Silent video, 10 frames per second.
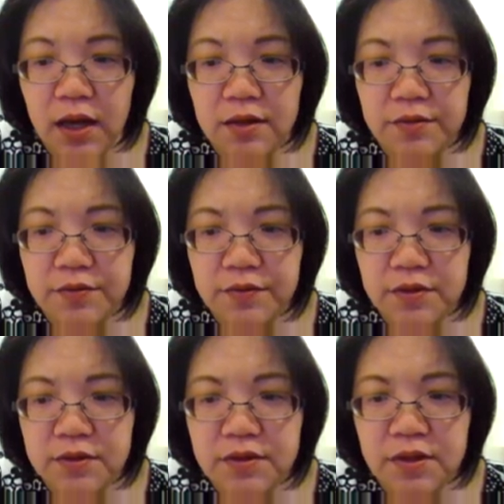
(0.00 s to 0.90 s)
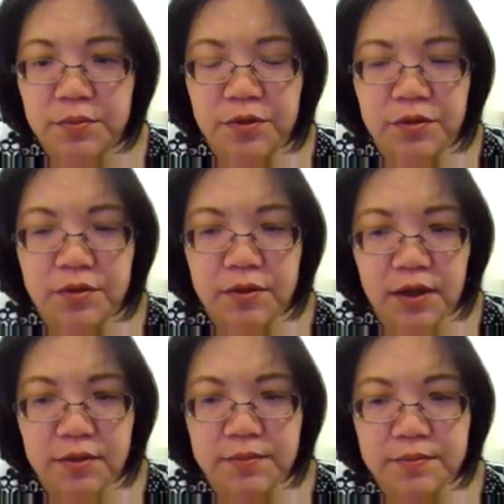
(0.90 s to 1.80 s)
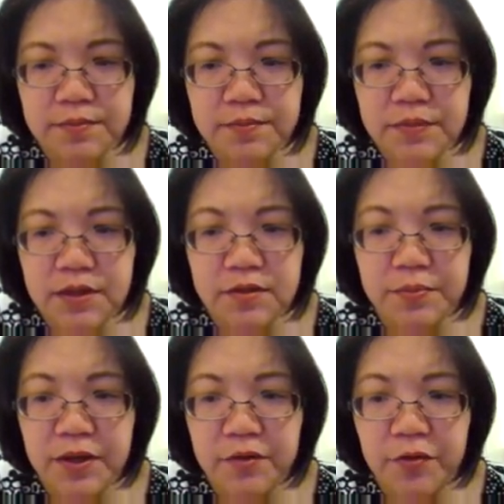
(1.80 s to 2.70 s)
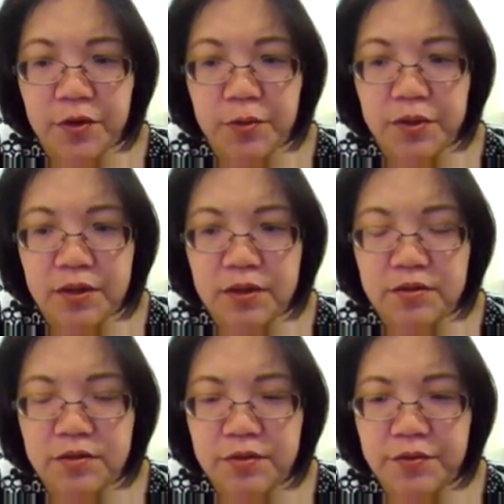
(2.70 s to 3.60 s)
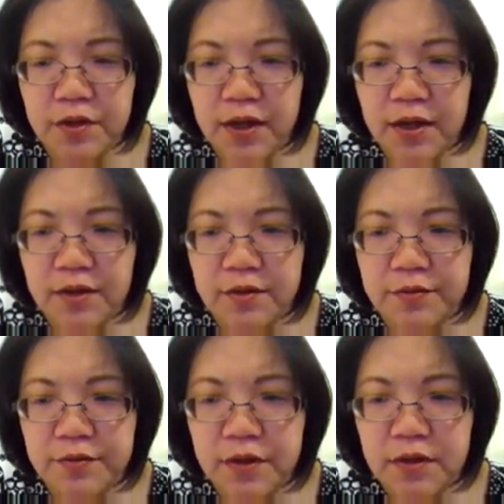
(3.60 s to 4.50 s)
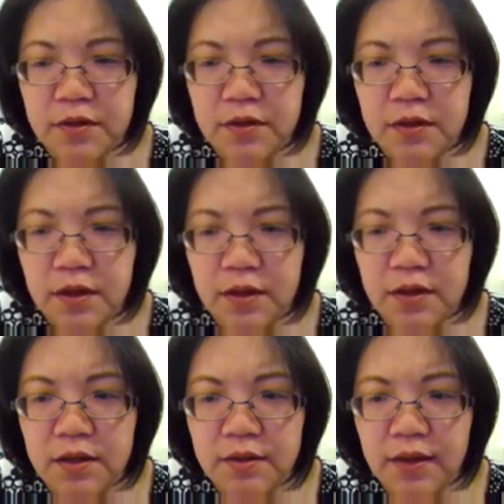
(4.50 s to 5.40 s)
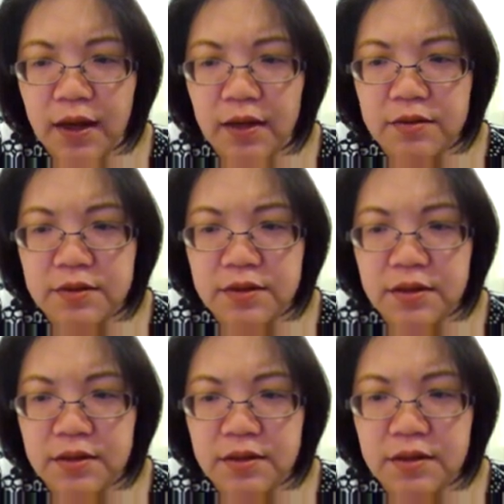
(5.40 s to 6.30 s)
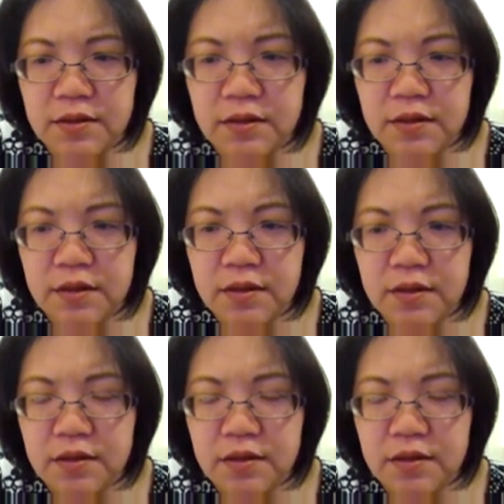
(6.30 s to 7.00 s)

a lot of this number gets big very quickly. So if you have 1,000,